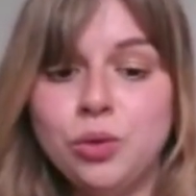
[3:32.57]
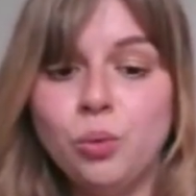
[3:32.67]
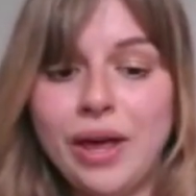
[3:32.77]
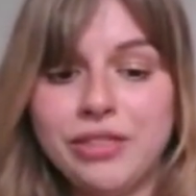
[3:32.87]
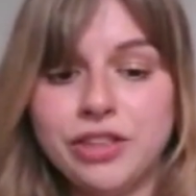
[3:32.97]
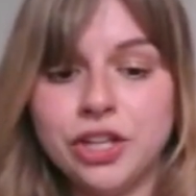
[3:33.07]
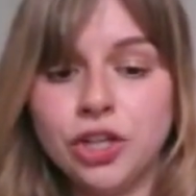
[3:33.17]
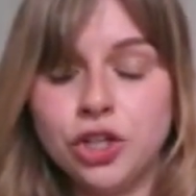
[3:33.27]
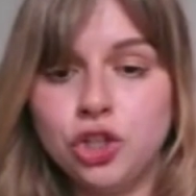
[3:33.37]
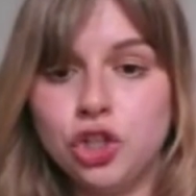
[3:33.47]

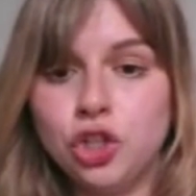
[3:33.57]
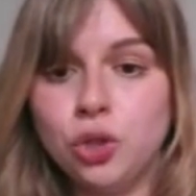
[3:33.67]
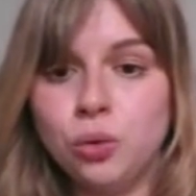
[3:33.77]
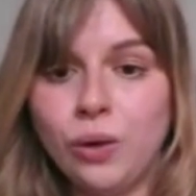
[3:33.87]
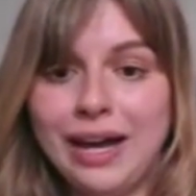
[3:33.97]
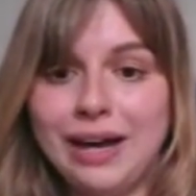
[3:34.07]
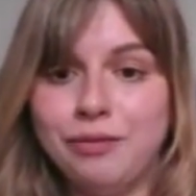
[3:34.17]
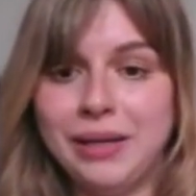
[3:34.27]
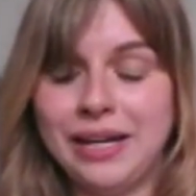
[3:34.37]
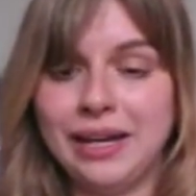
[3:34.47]
whether you
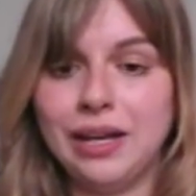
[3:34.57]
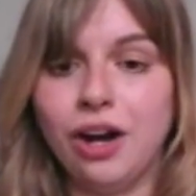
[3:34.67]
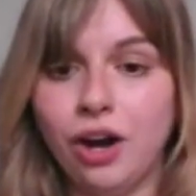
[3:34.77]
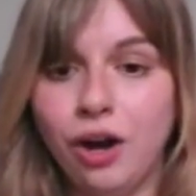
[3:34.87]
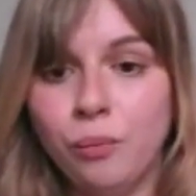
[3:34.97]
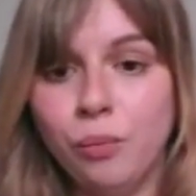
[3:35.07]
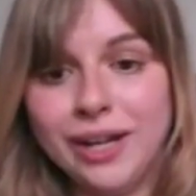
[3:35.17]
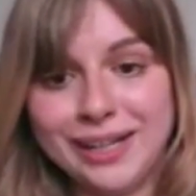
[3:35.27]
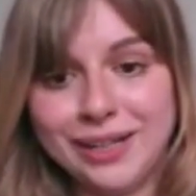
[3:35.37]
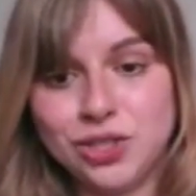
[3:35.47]
have are
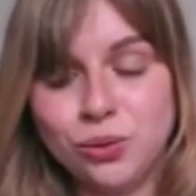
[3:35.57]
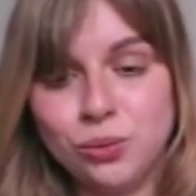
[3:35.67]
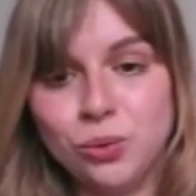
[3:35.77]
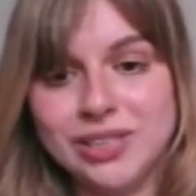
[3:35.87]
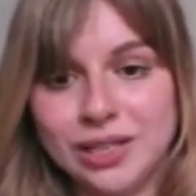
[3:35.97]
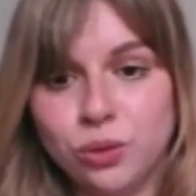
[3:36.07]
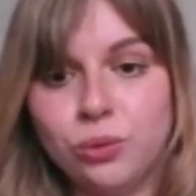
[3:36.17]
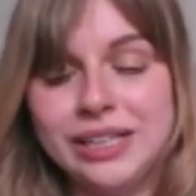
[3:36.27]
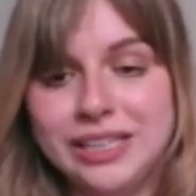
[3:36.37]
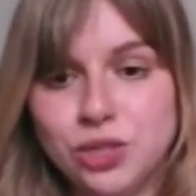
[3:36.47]
working
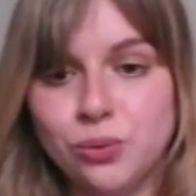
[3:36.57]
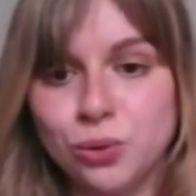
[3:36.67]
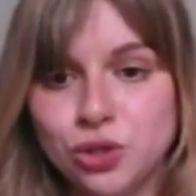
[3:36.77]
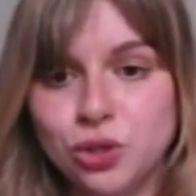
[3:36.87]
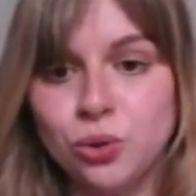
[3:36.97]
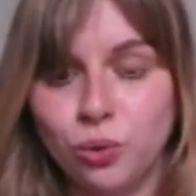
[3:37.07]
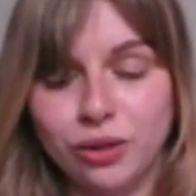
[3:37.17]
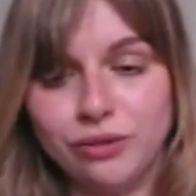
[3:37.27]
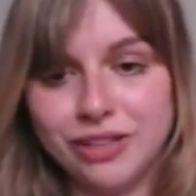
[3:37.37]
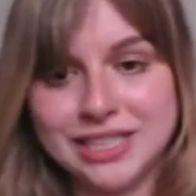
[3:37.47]
adequately towards your
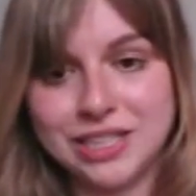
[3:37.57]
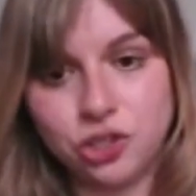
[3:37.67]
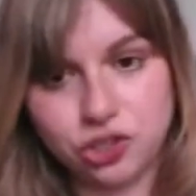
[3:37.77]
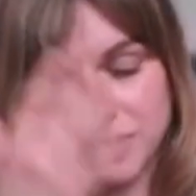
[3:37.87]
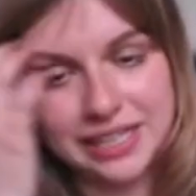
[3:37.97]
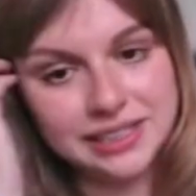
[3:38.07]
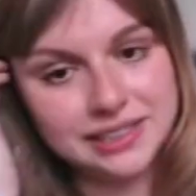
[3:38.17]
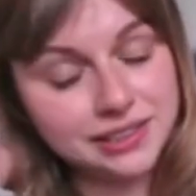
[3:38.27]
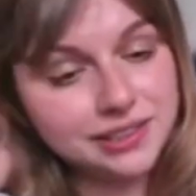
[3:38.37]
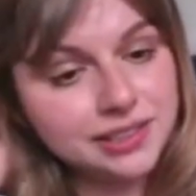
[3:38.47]
qualified teacher
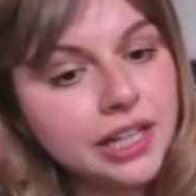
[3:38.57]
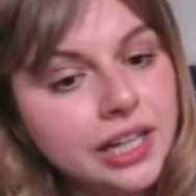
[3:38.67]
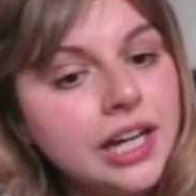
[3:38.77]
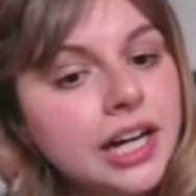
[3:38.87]
status.